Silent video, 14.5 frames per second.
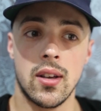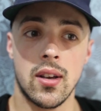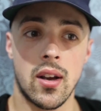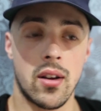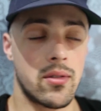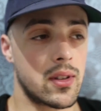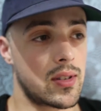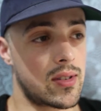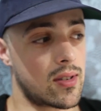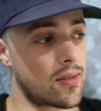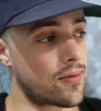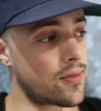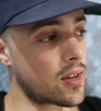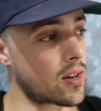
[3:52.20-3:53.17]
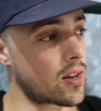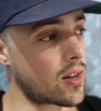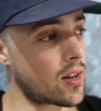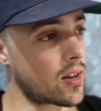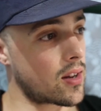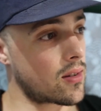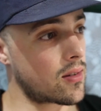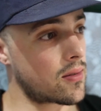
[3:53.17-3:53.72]
I really should have figured out
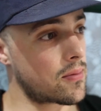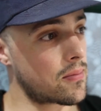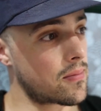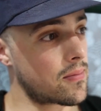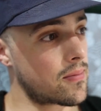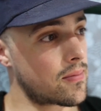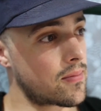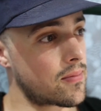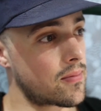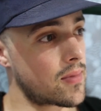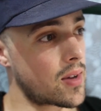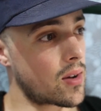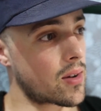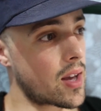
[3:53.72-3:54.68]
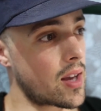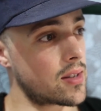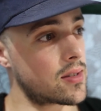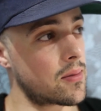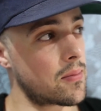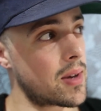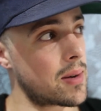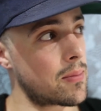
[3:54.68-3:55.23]
how cakes
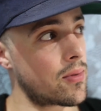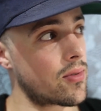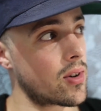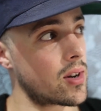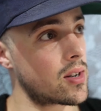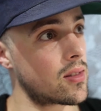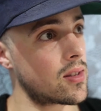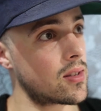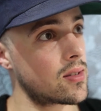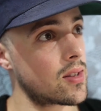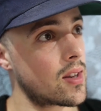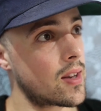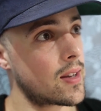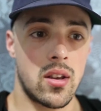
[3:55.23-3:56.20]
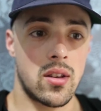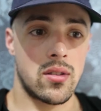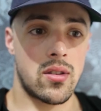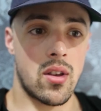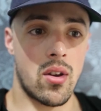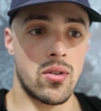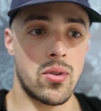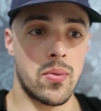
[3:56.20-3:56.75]
are made before I did this.
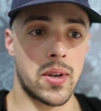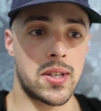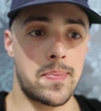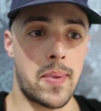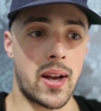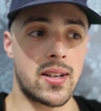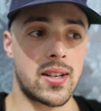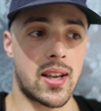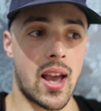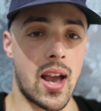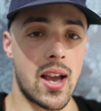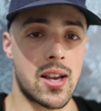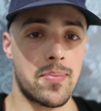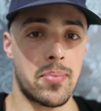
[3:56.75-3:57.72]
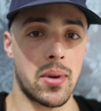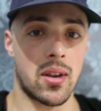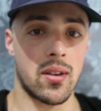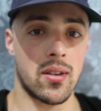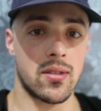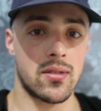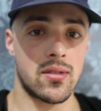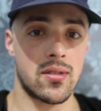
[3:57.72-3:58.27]
So you expect a cake
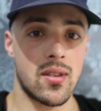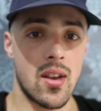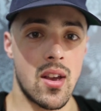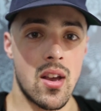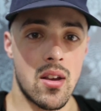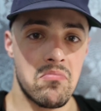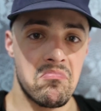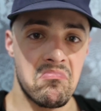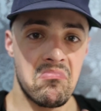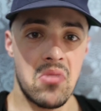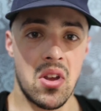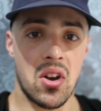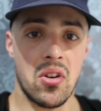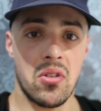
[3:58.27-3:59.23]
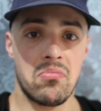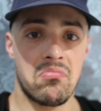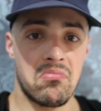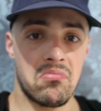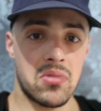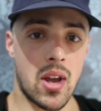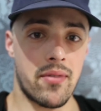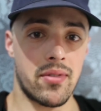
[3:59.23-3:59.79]
because, you know,
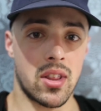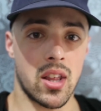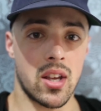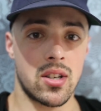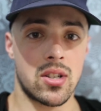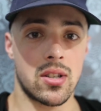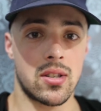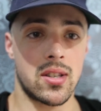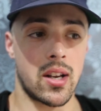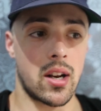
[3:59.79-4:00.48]
David Lynch has set